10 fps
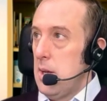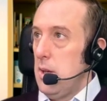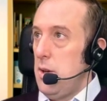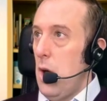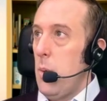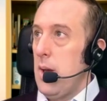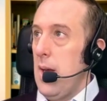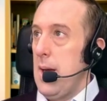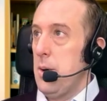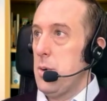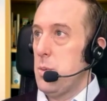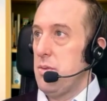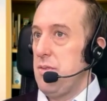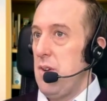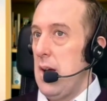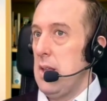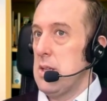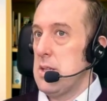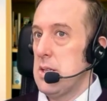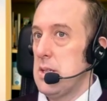knowing how to refine
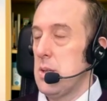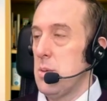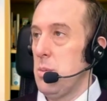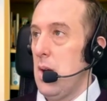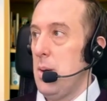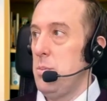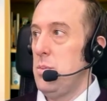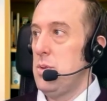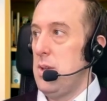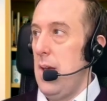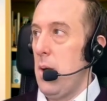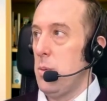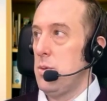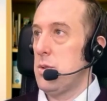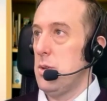the system comes down